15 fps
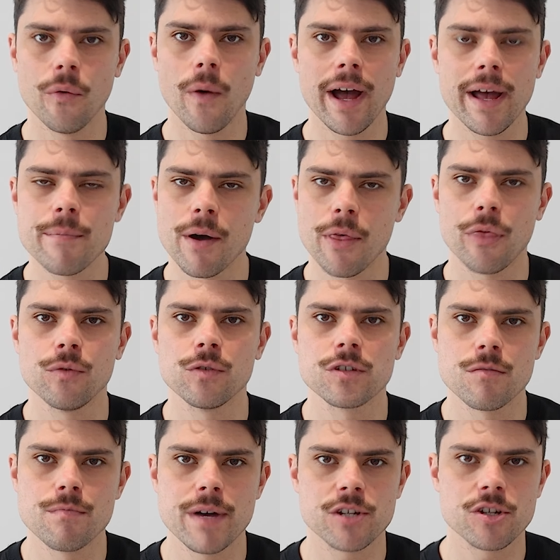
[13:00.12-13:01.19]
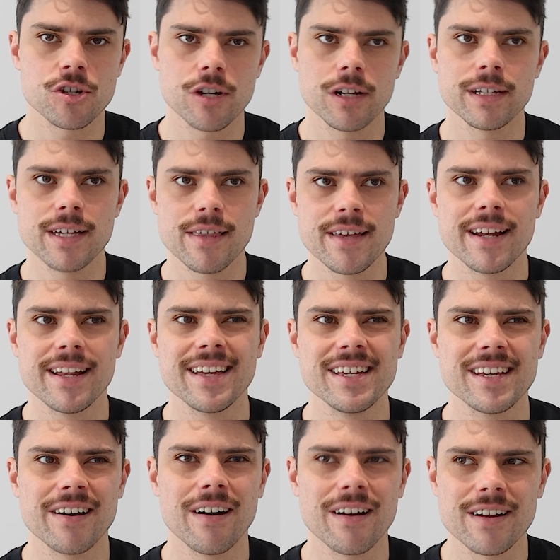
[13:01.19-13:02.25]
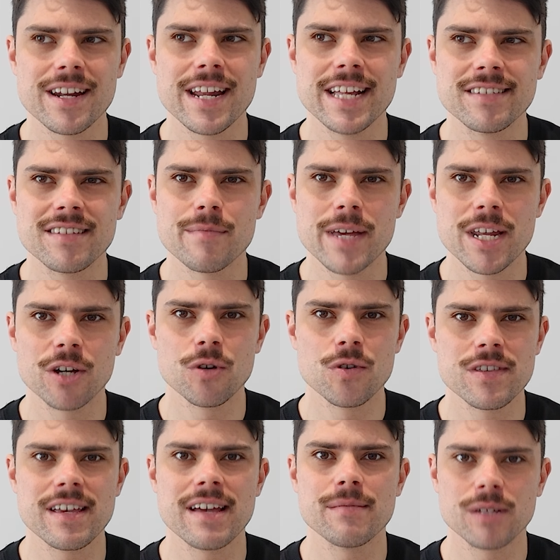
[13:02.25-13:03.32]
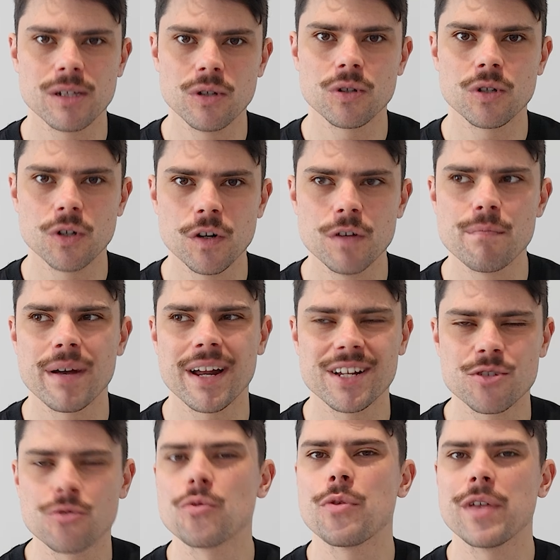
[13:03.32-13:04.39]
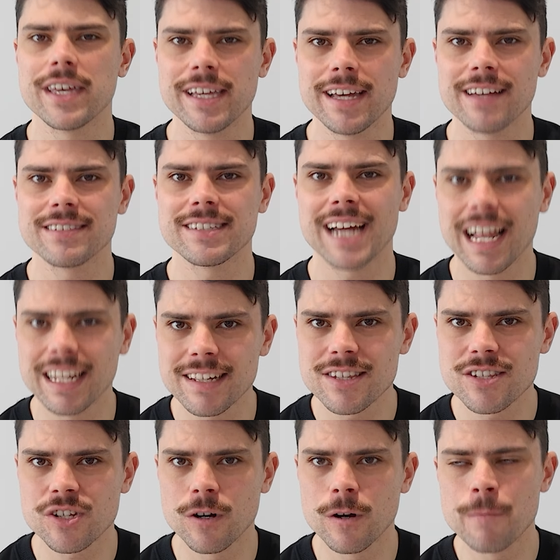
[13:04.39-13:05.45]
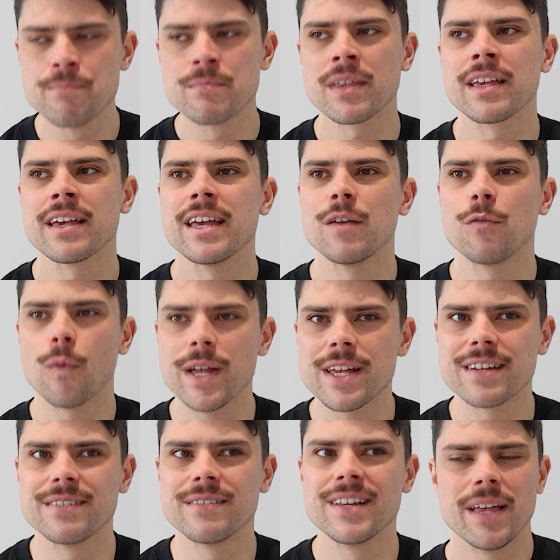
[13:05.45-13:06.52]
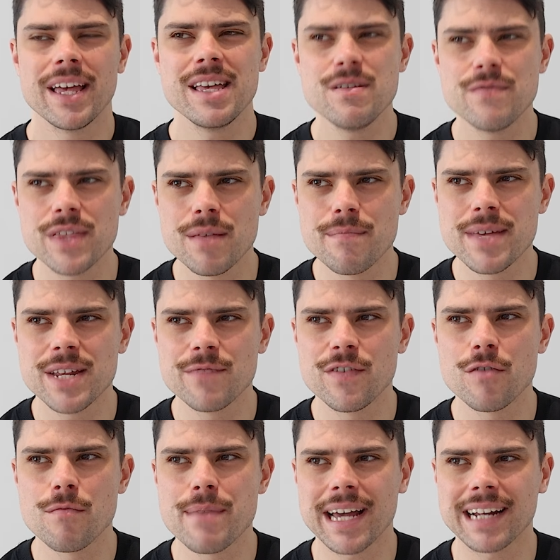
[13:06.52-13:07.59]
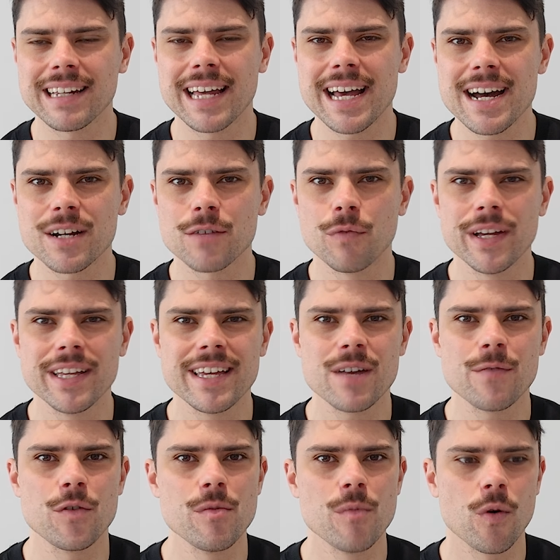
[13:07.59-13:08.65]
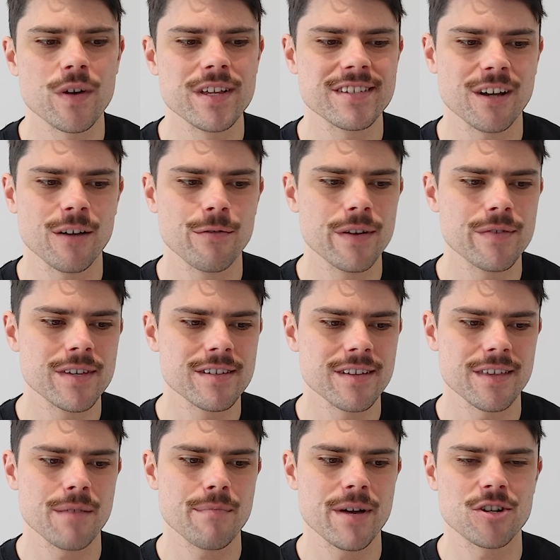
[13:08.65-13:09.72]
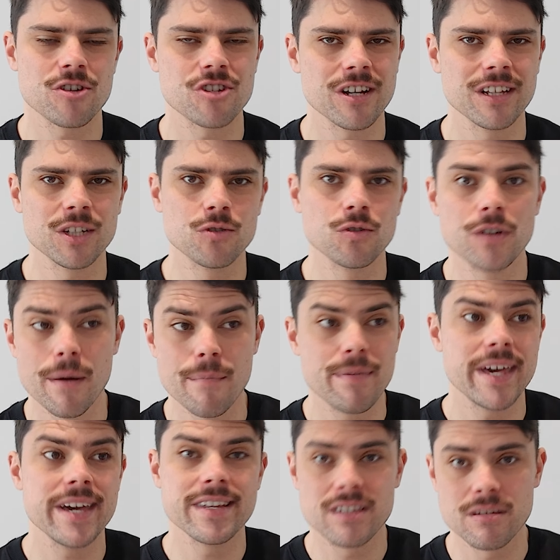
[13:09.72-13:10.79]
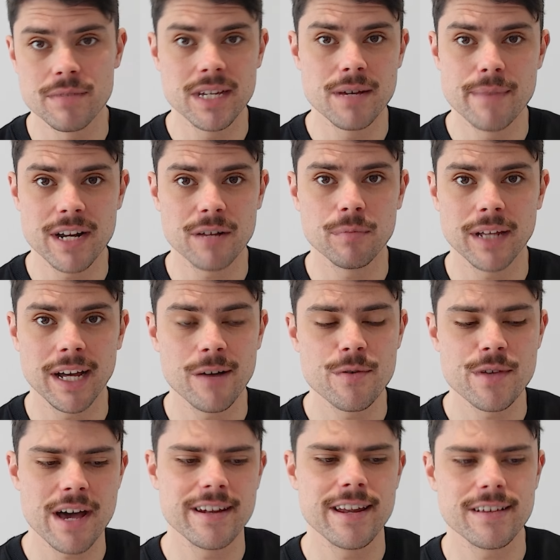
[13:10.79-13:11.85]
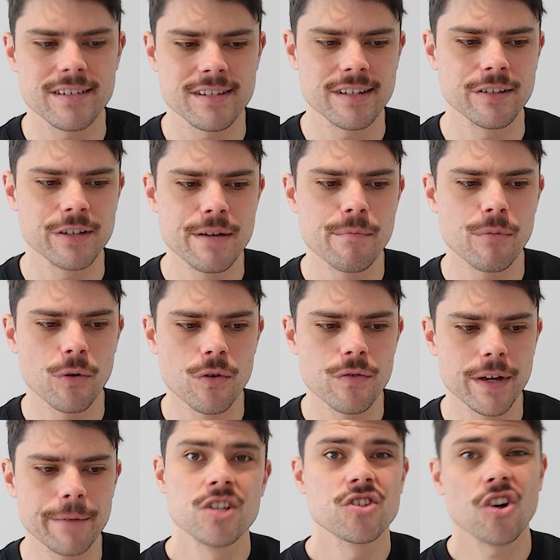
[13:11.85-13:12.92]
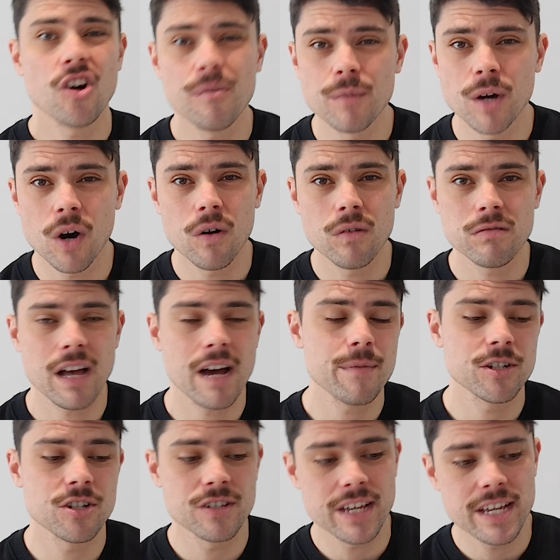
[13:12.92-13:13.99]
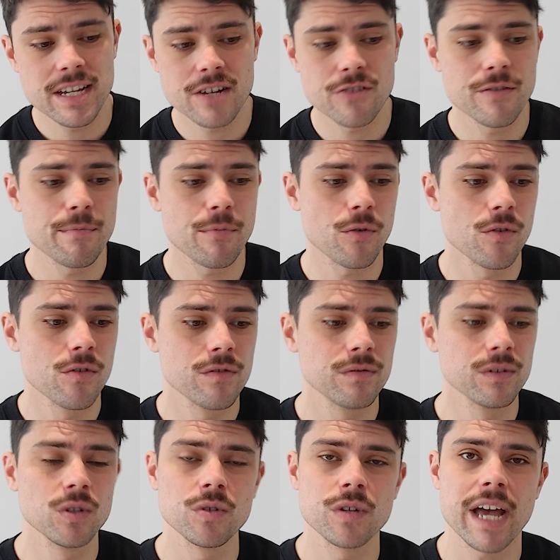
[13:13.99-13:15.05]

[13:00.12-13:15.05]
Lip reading: way. My thoughts on Petricelli are that he kind of needs to be in a good team to look good, but I do think he has talent. So if we can even the midfield battle out, if we can get a few more inside 50s, I think Petricelli could appear to be a better player without necessarily improving. Tom Cole, how much is he going to improve? Luke